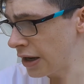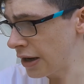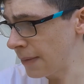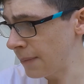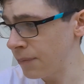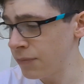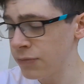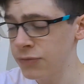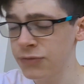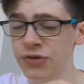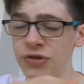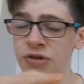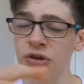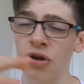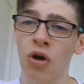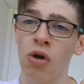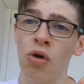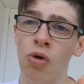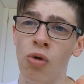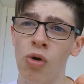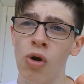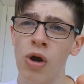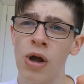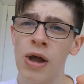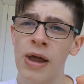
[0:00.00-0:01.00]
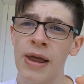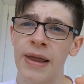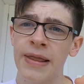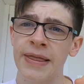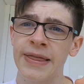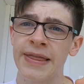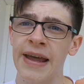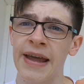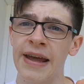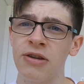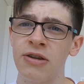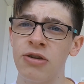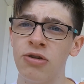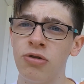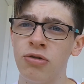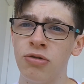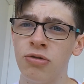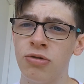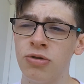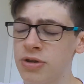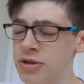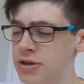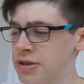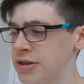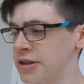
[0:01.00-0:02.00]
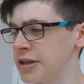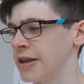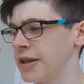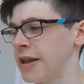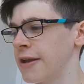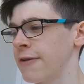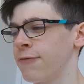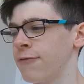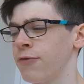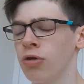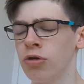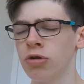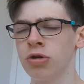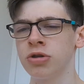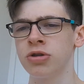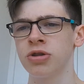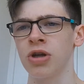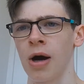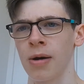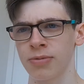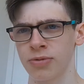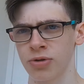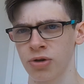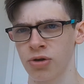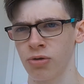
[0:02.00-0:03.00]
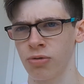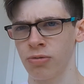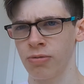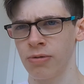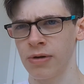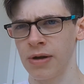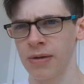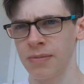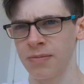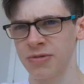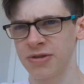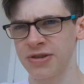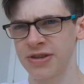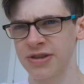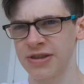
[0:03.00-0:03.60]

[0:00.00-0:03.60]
So they fused optical image